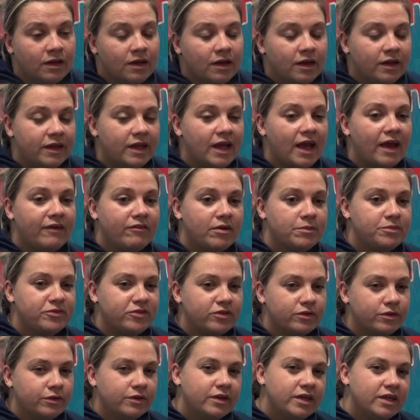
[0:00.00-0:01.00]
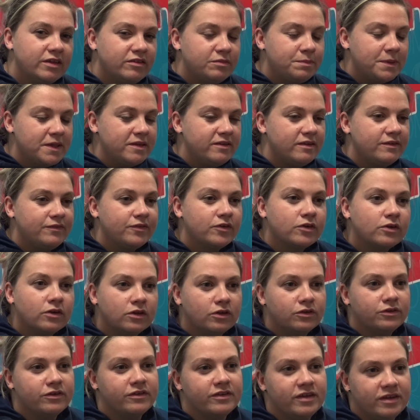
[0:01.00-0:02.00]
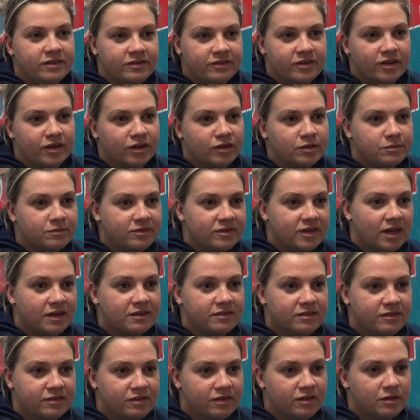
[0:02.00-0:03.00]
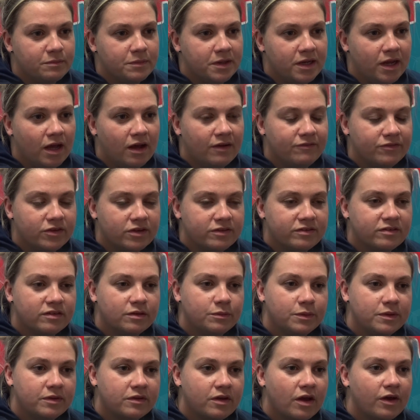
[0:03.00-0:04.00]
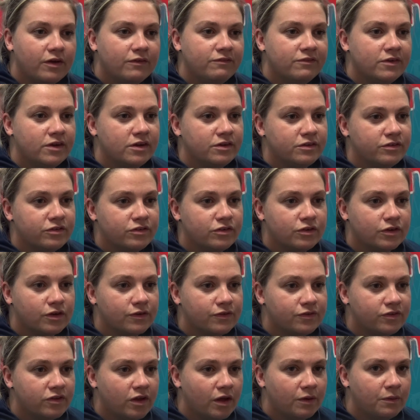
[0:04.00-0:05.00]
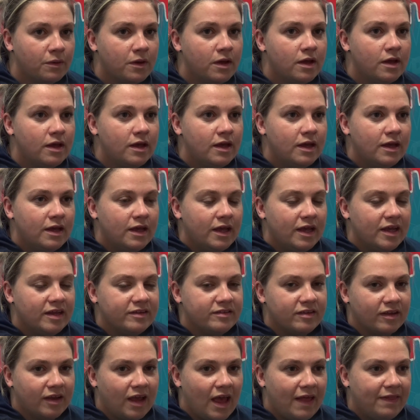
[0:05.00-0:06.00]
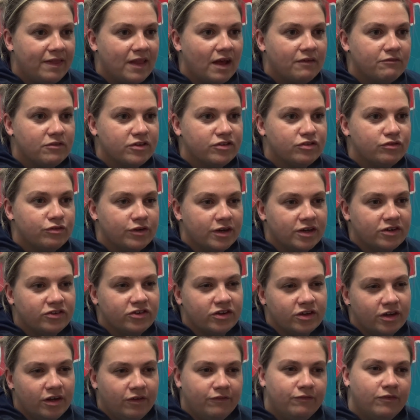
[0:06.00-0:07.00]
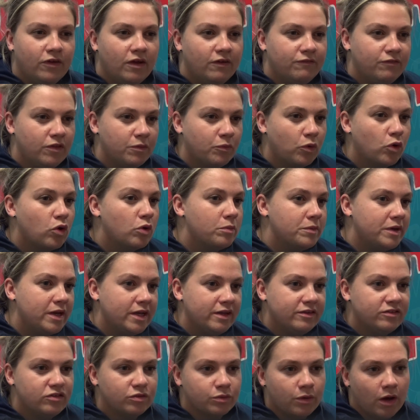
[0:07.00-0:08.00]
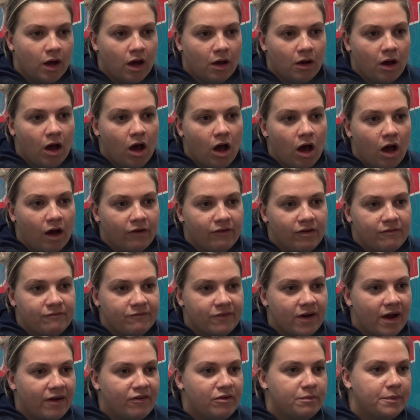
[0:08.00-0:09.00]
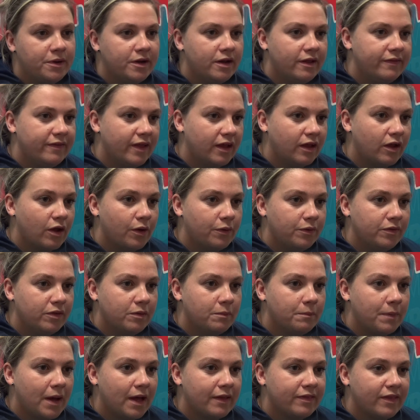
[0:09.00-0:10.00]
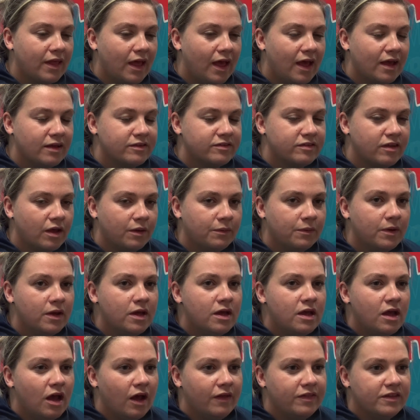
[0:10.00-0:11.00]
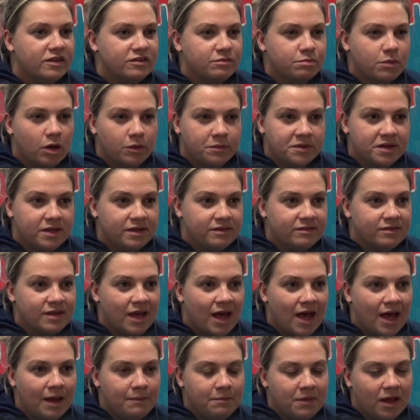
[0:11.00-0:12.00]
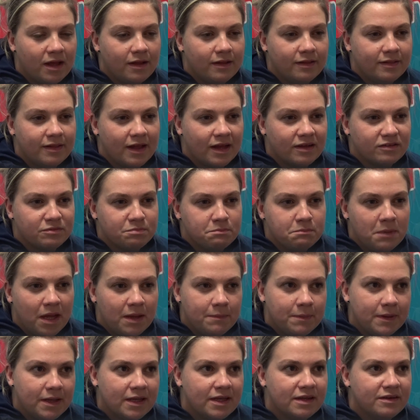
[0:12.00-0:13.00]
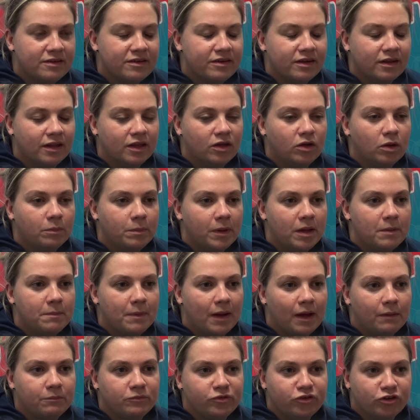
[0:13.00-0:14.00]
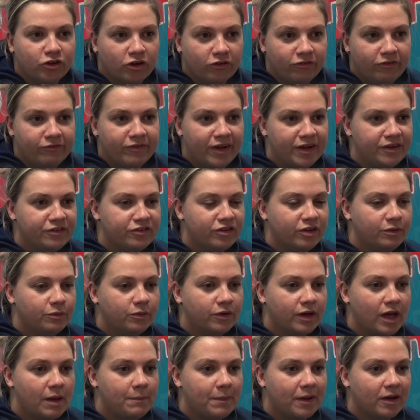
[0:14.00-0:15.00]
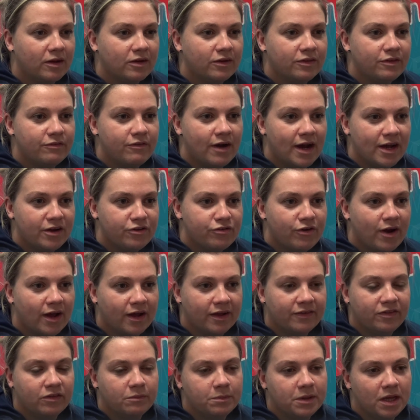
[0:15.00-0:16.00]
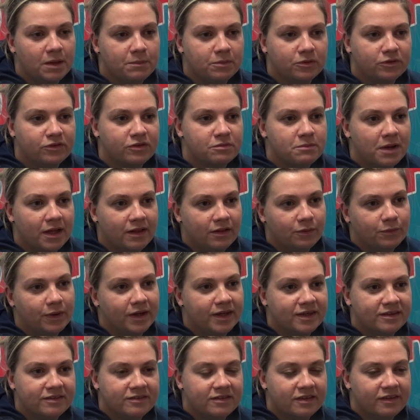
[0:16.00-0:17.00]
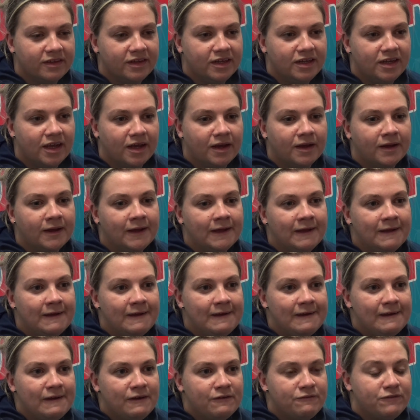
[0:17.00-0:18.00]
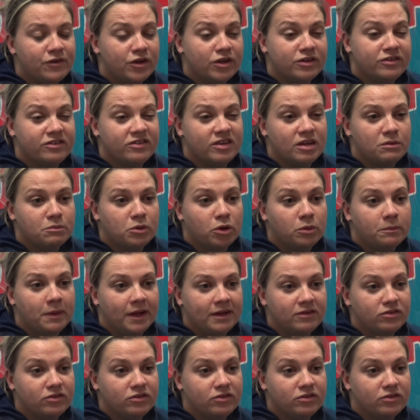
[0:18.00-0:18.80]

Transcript: Yeah, absolutely. It's a bit difficult under these circumstances at the minute, obviously with COVID and stuff, so it's again that restriction of them coming into our environment and then going them back there. So at this moment in time, that's maybe hindered a little bit, but I'm sure eventually we'll get back on the right track and they'll be able to make their way into the first team or make